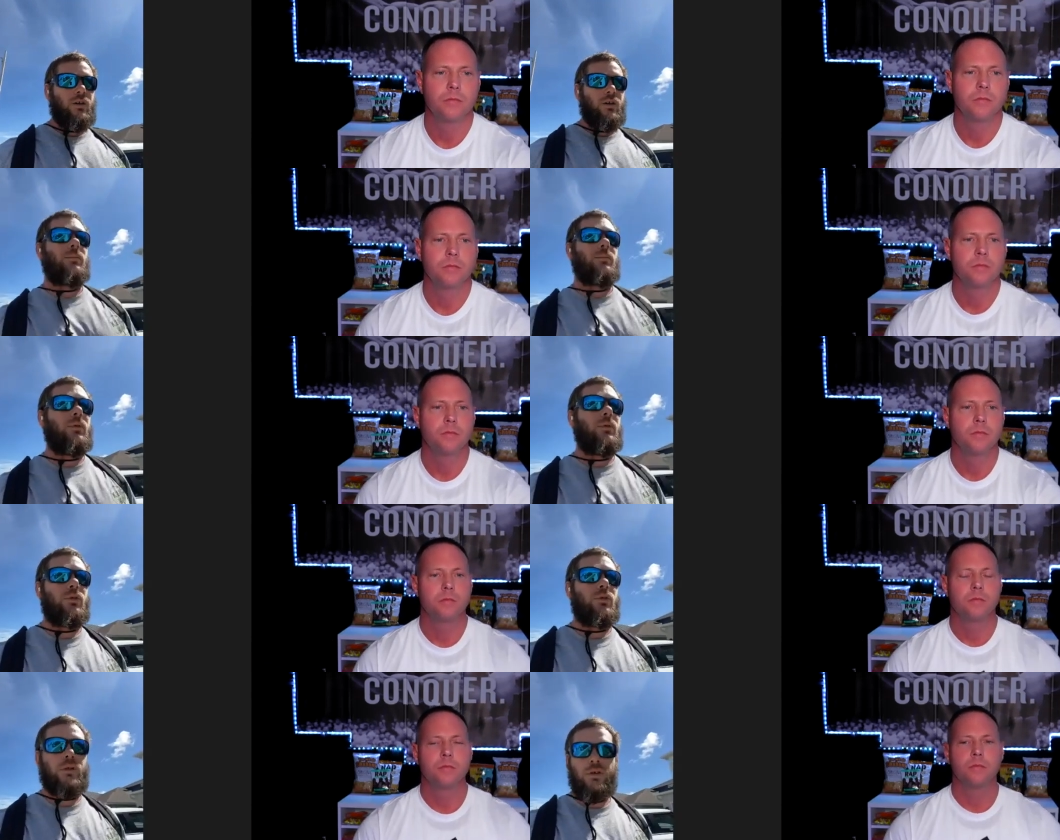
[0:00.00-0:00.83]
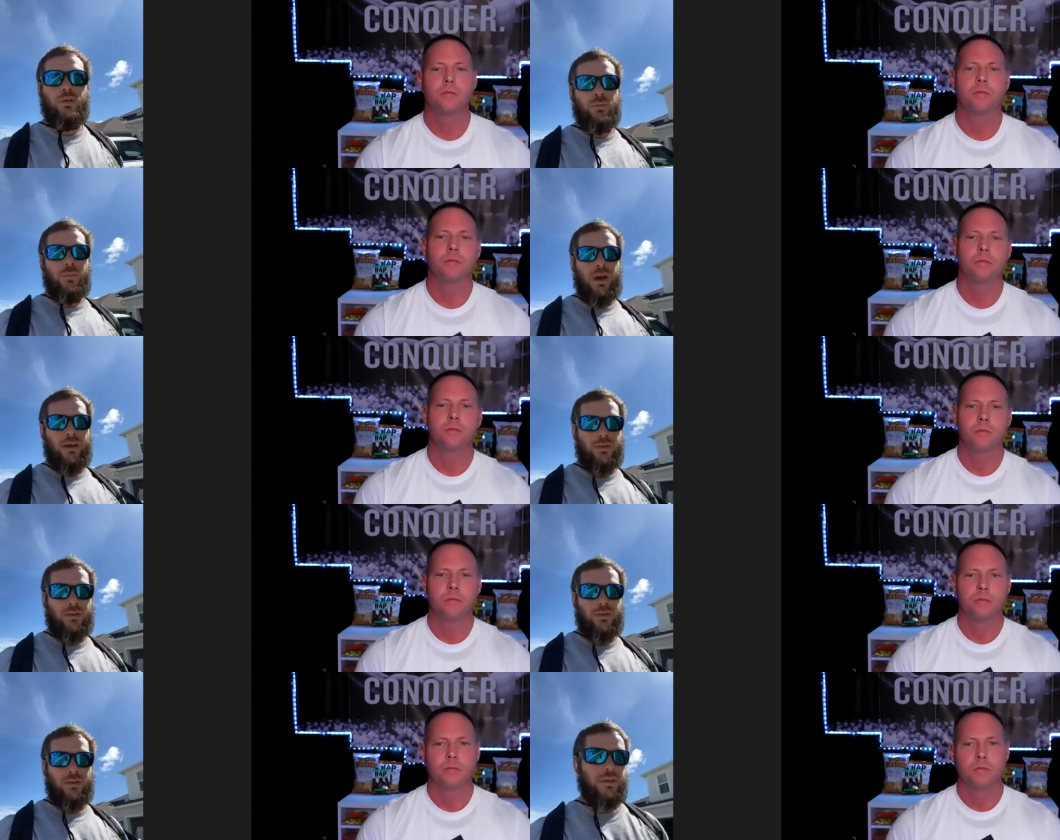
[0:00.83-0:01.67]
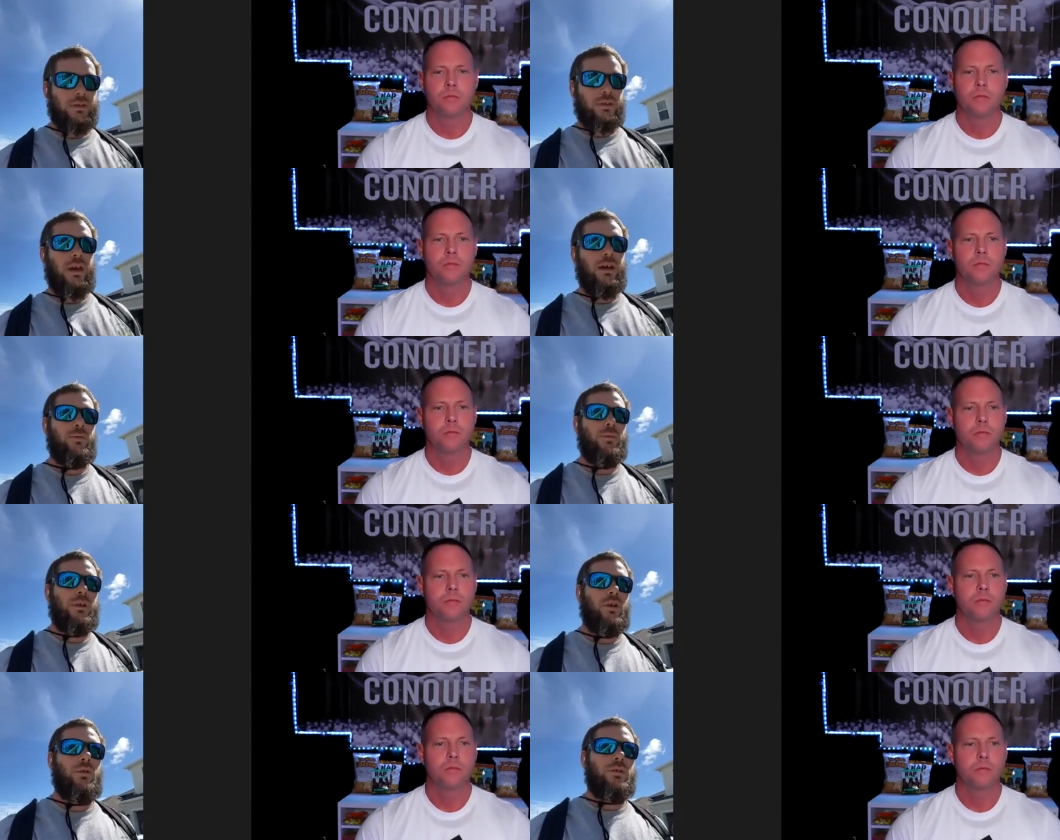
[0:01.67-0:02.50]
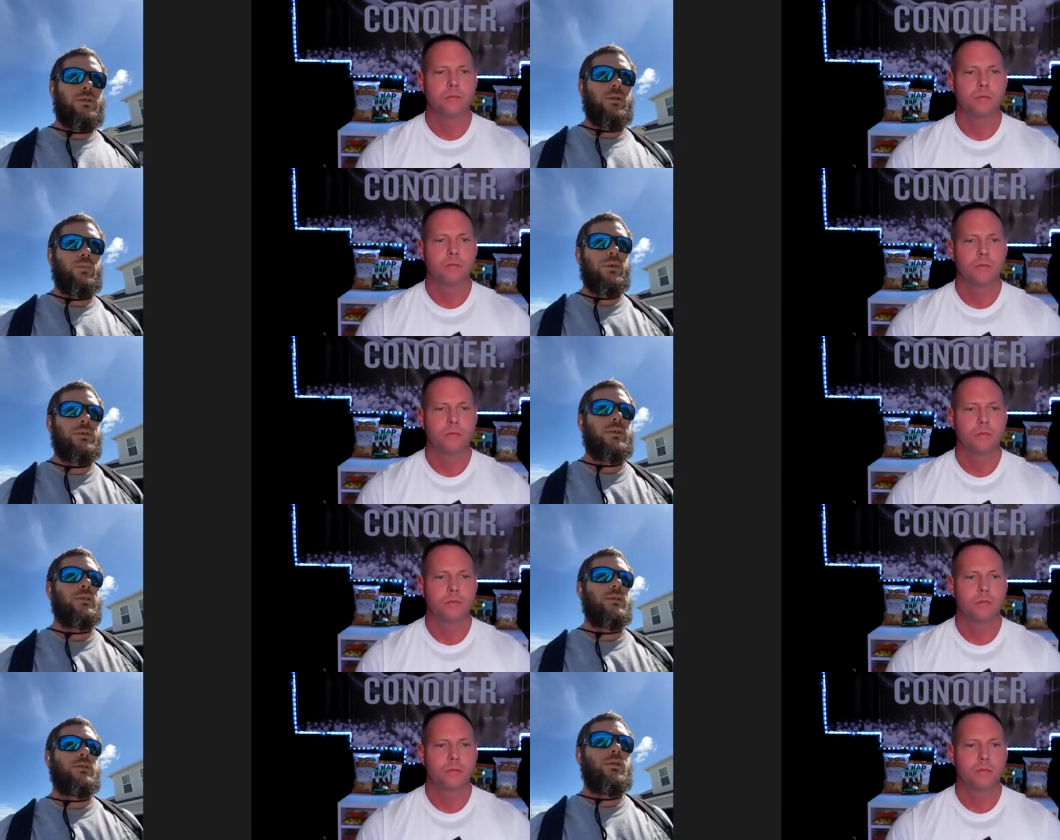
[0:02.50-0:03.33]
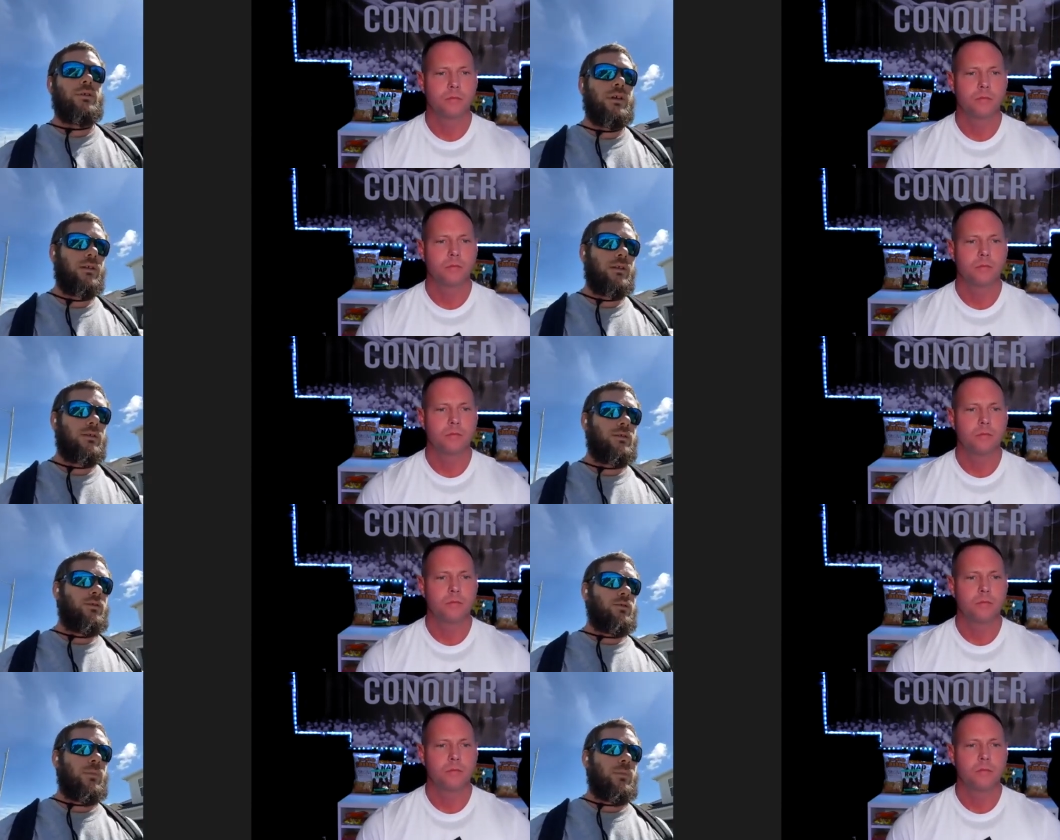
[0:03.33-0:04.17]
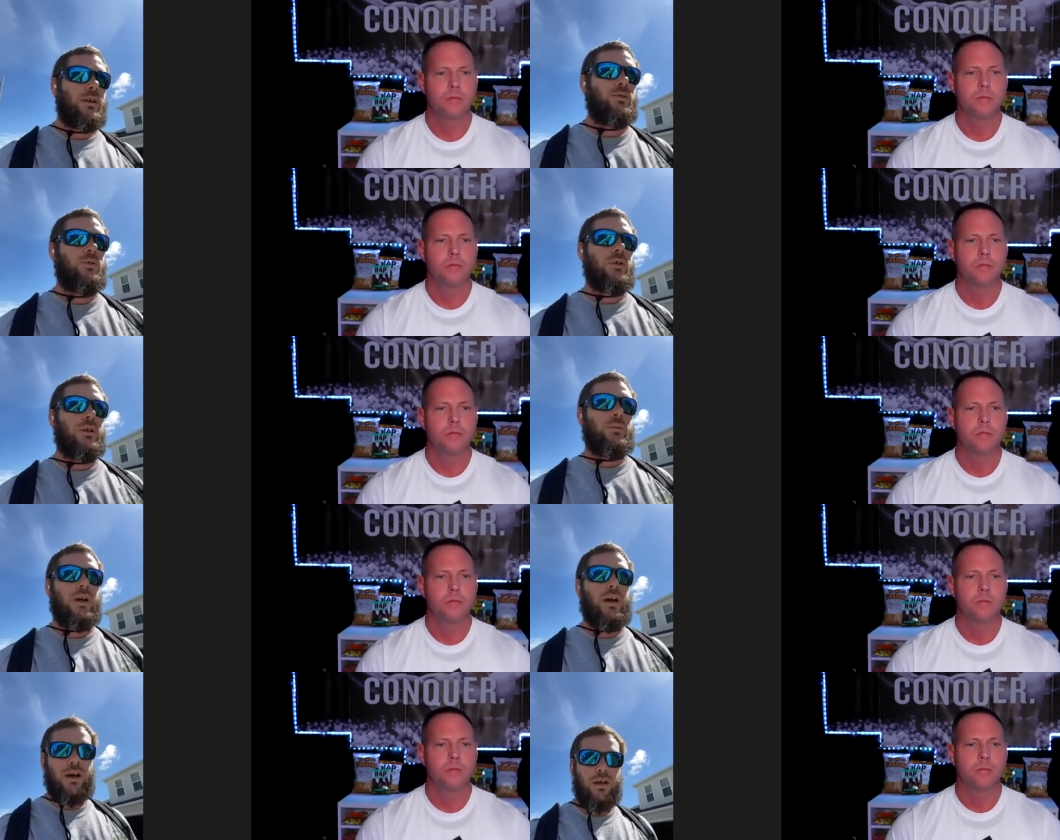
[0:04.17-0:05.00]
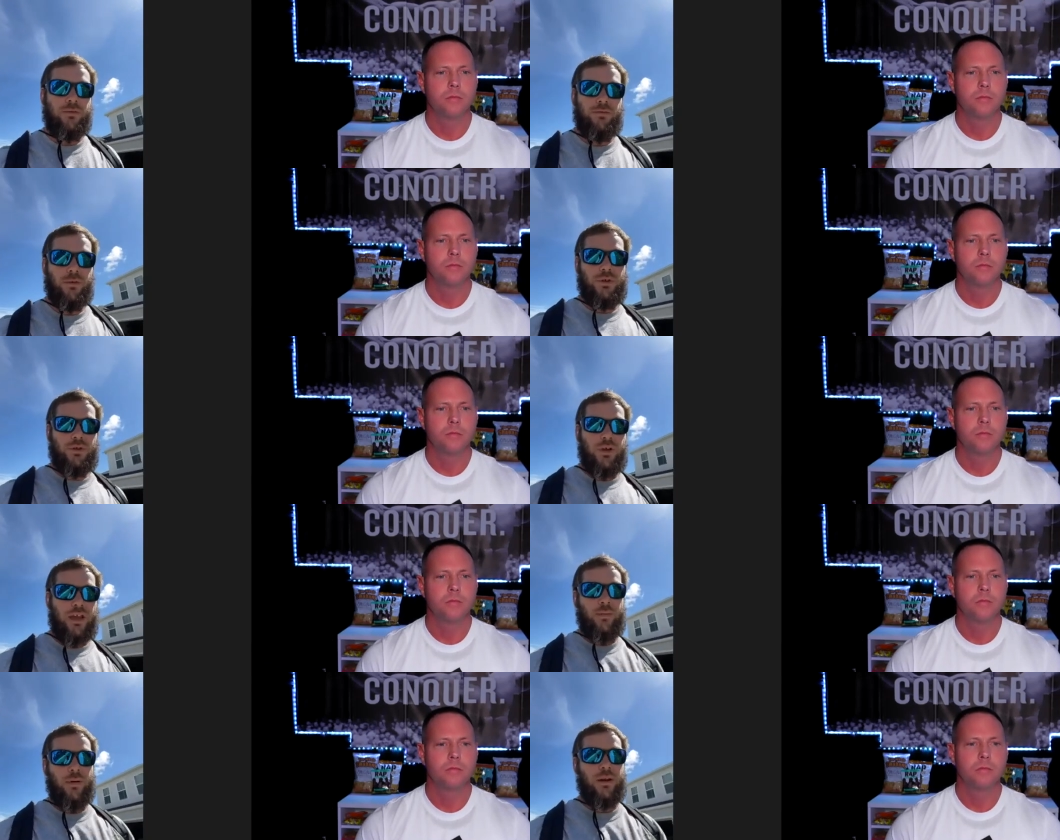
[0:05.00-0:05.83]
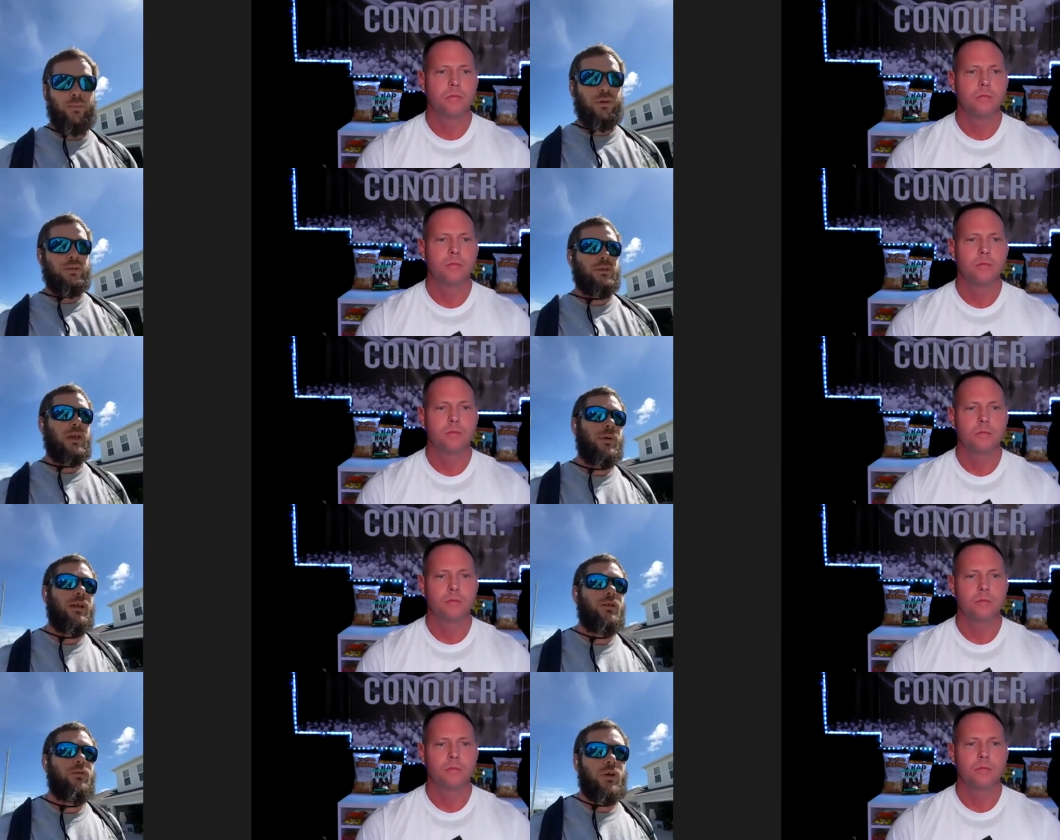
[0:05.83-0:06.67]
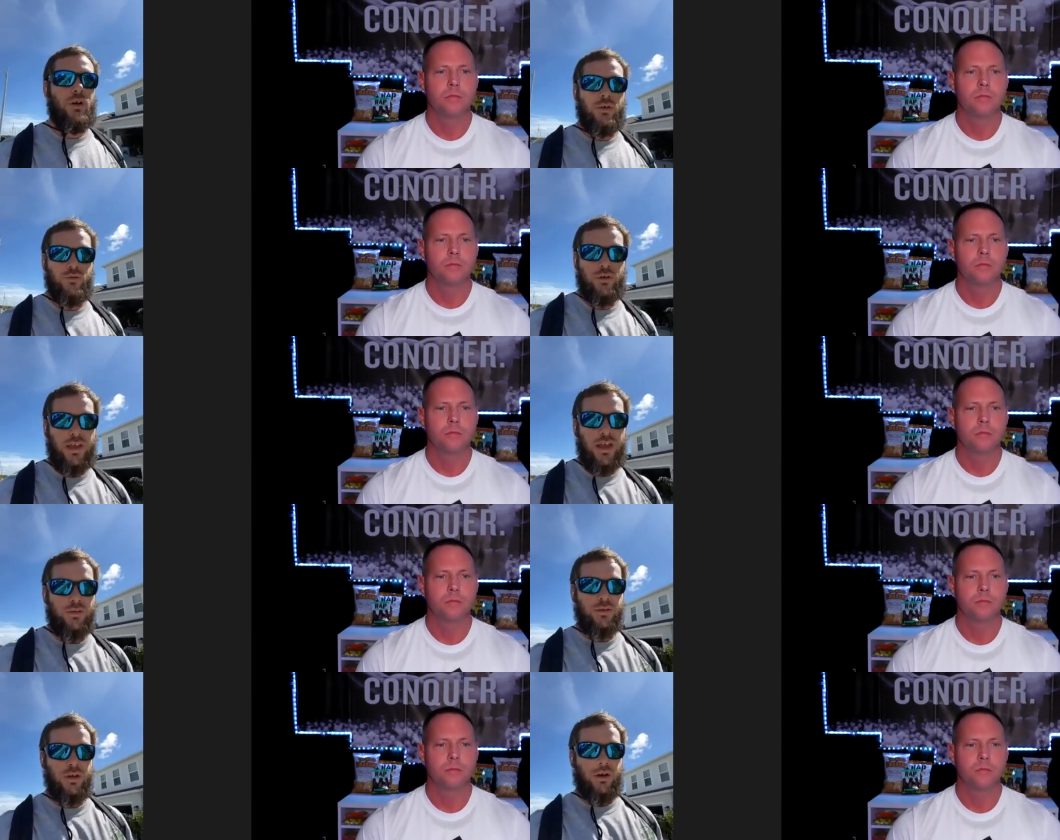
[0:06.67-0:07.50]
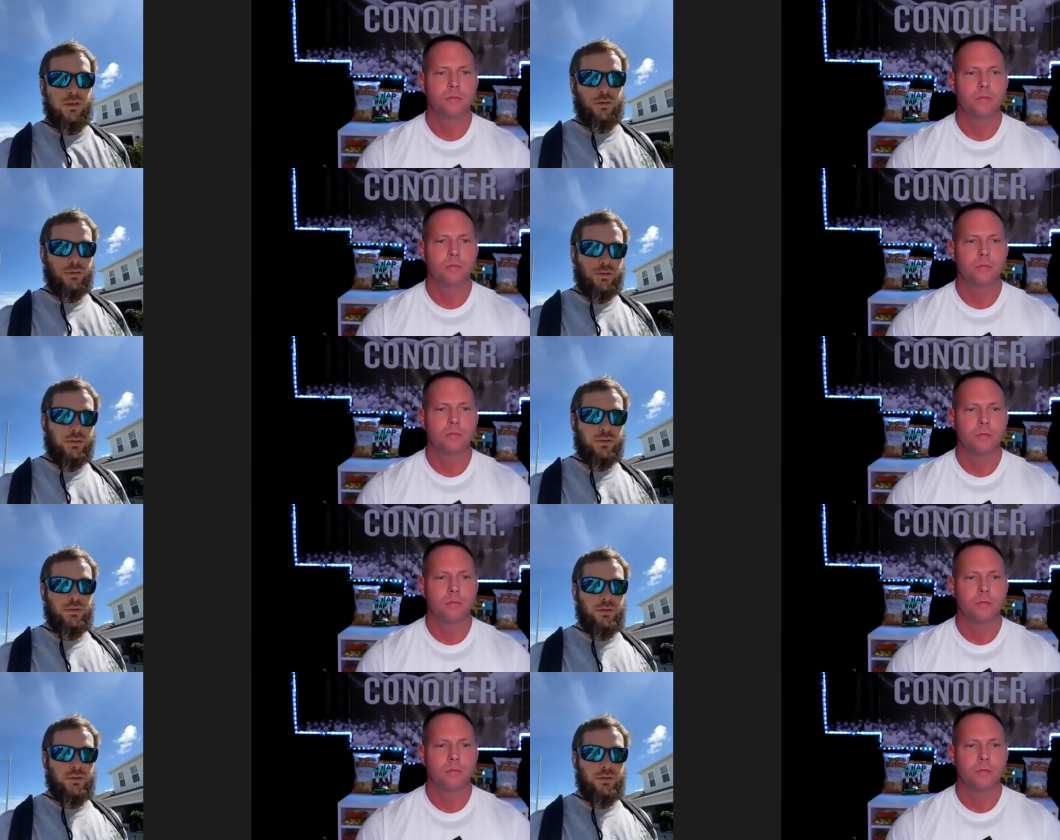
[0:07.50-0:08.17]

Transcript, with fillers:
Speaker 1: I'm going to Toastmasters because it's time for me to go into the prisons and start telling these dudes my story about how the first year I came out of prison, I made over a hundred thousand dollars